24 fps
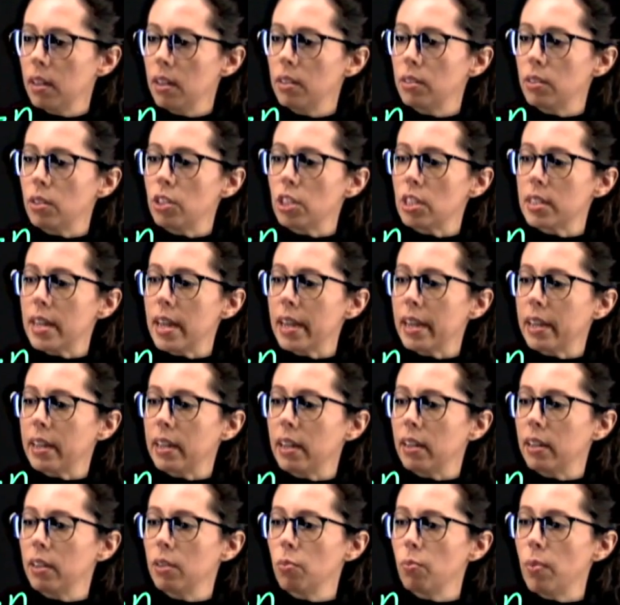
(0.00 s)
So just take
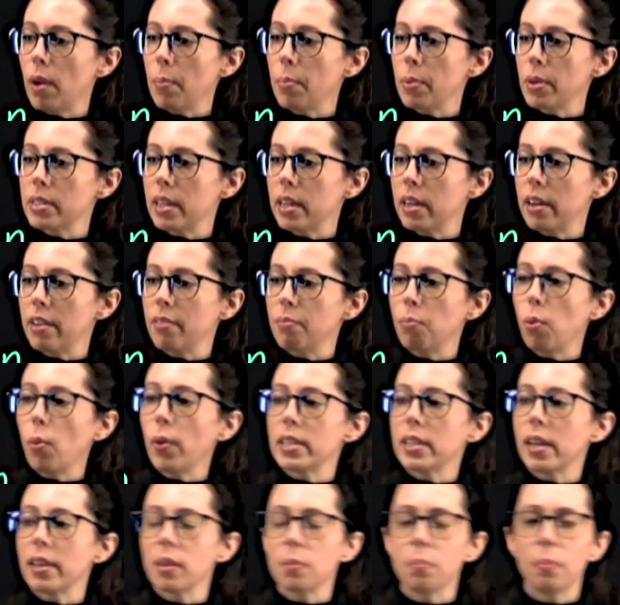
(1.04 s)
a representative
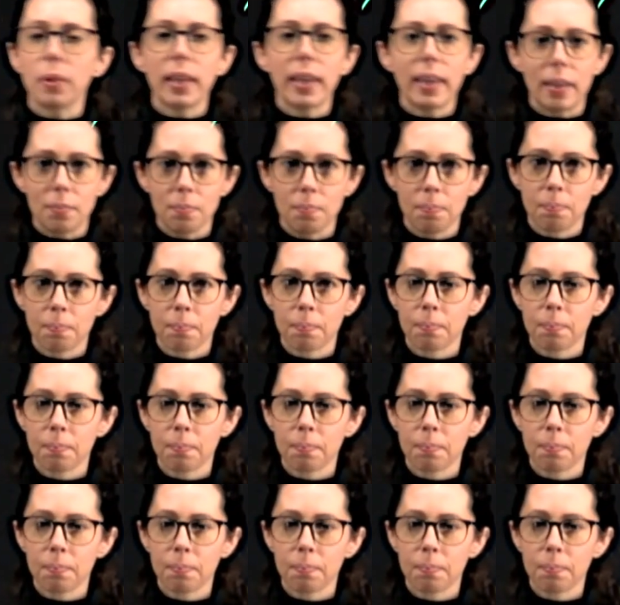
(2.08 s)
point on the plane.